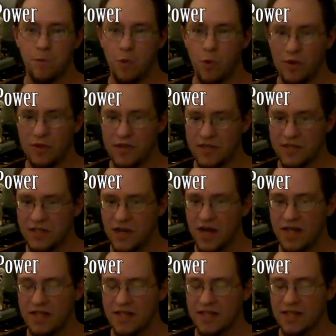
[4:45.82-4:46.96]
But what this
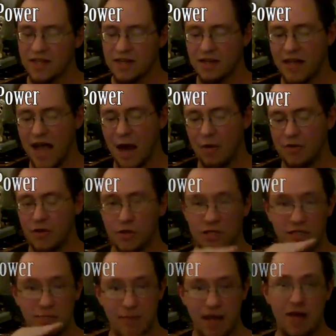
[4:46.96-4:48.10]
does is it allows your
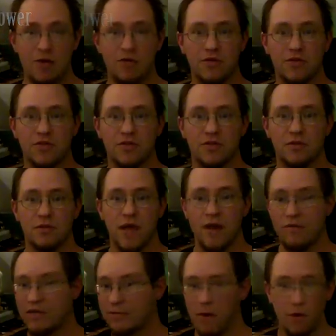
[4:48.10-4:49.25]
spells,
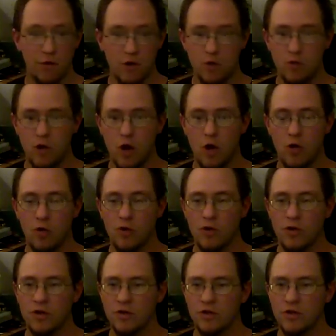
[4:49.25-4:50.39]
every spell that you know,
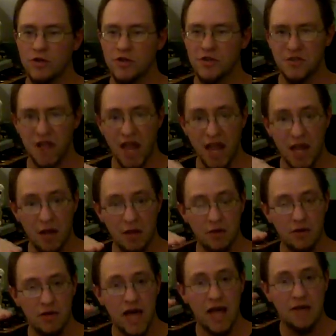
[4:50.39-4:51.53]
to
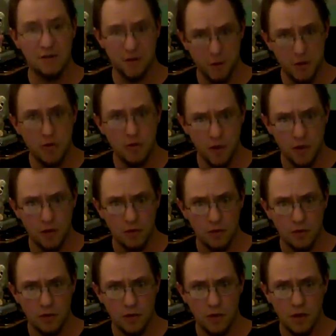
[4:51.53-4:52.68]
scale as you do.
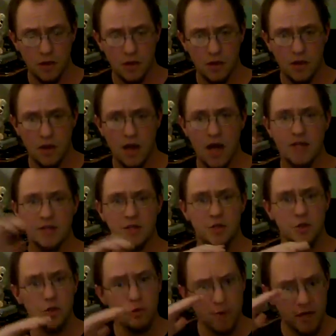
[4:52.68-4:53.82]

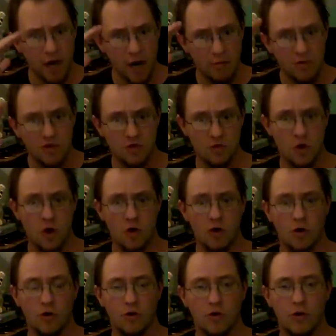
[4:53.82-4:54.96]
As you become
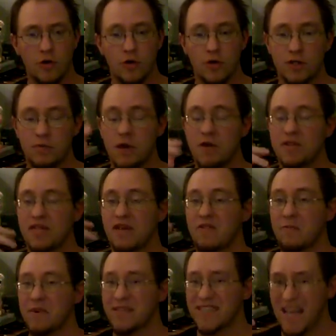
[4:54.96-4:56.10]
stronger, your spells
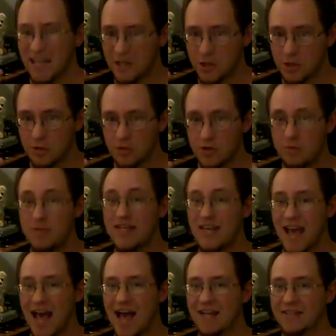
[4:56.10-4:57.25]
have the potential to be
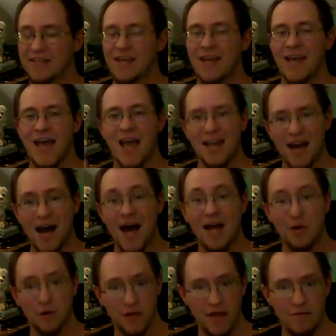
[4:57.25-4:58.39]
cast at
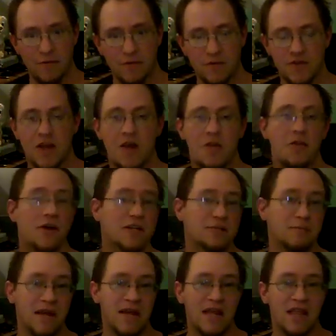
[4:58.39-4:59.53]
higher levels, thus
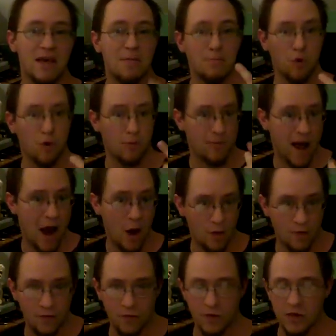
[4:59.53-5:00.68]
making them more
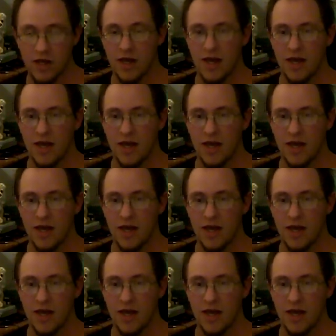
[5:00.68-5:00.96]
powerful.